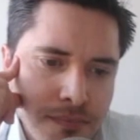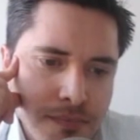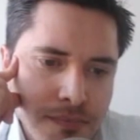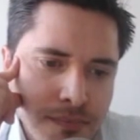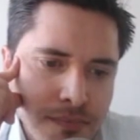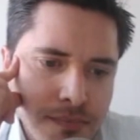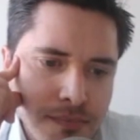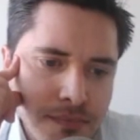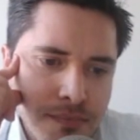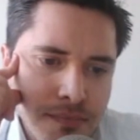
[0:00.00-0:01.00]

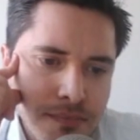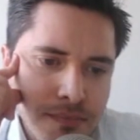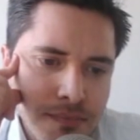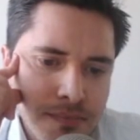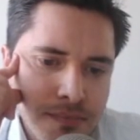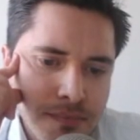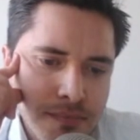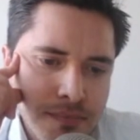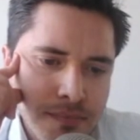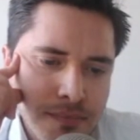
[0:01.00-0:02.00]

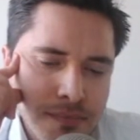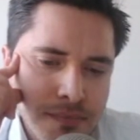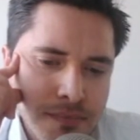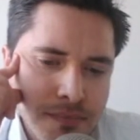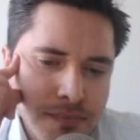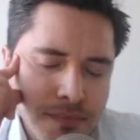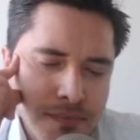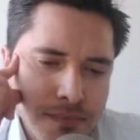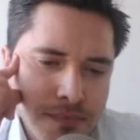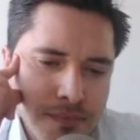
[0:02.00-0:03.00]

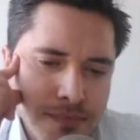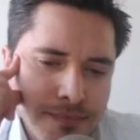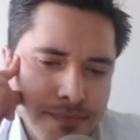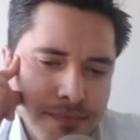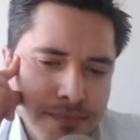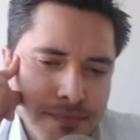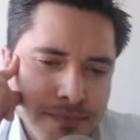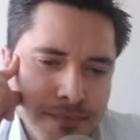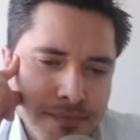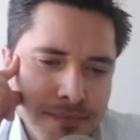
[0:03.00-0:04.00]

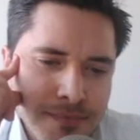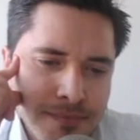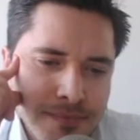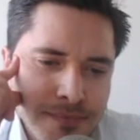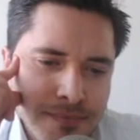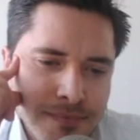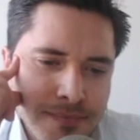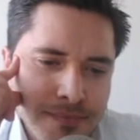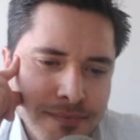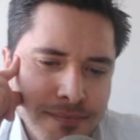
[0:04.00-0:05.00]

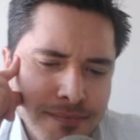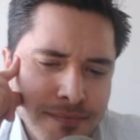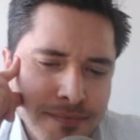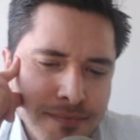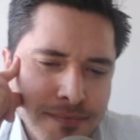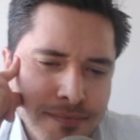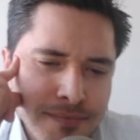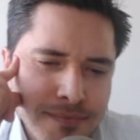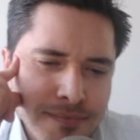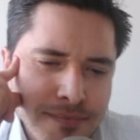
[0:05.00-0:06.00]

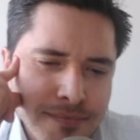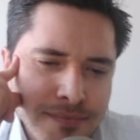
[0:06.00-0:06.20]
No words are spoken by the person on screen.